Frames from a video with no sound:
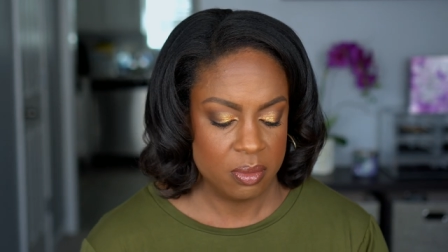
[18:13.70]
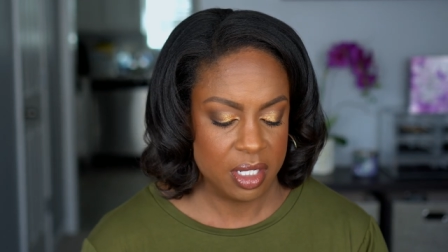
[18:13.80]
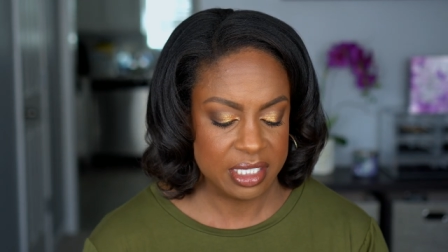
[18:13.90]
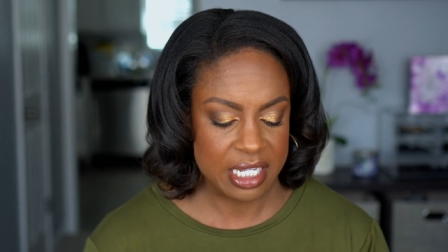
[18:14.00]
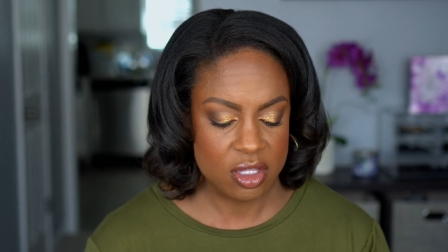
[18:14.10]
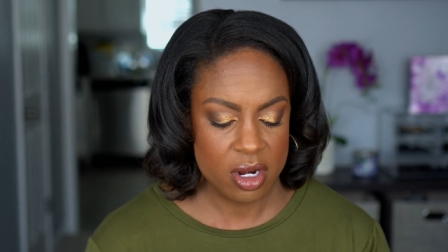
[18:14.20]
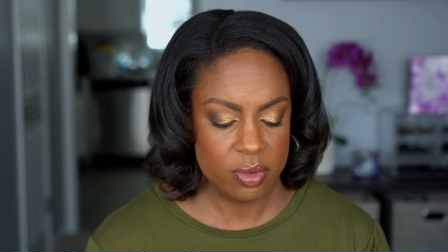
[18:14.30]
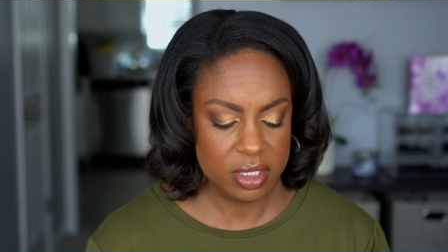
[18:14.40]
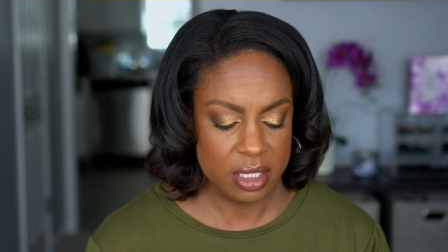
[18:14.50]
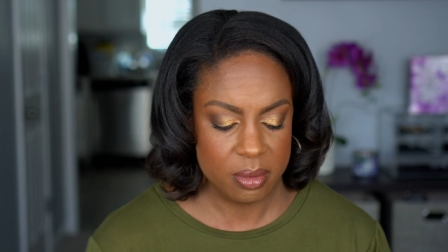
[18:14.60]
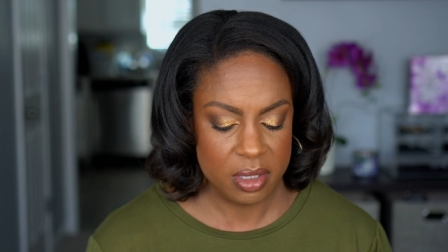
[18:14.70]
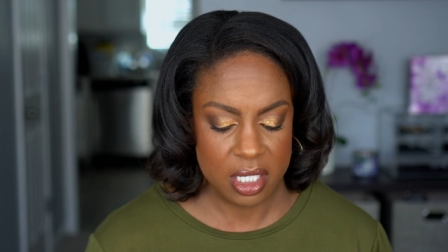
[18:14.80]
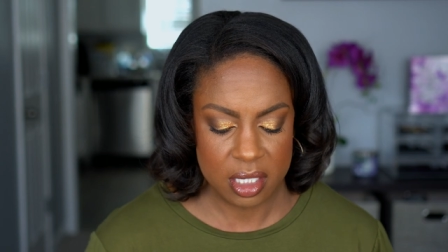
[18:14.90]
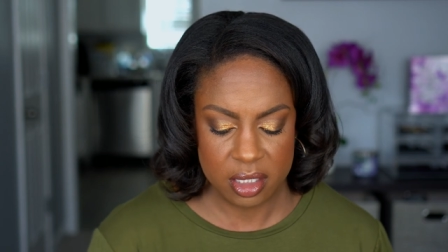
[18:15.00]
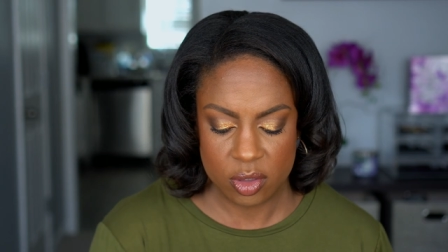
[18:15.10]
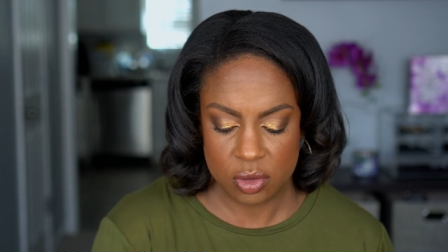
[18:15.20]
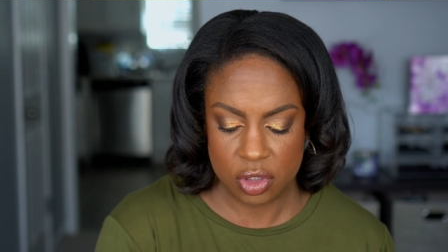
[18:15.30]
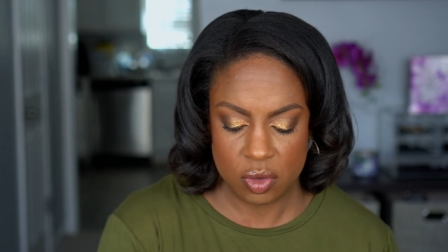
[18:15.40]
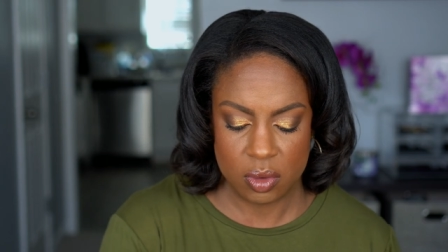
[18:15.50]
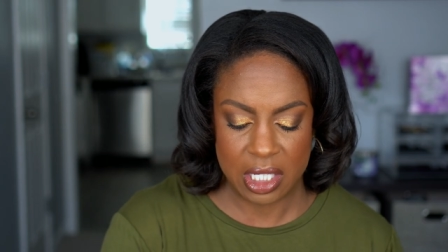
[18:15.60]
because I thought it was going to be a little
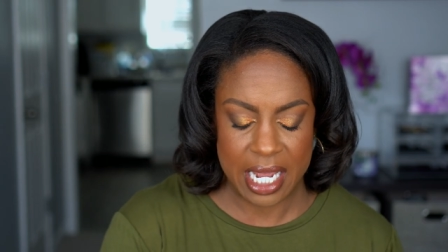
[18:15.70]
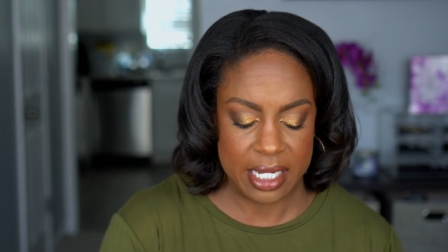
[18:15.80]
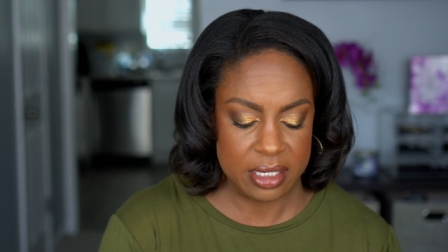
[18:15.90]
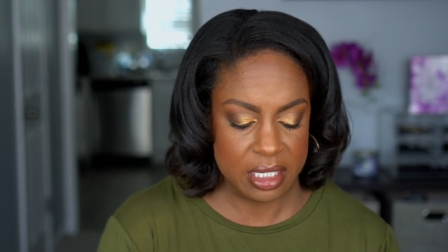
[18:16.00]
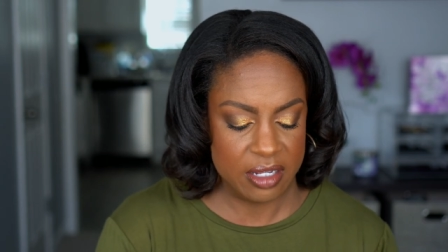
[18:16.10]
too light.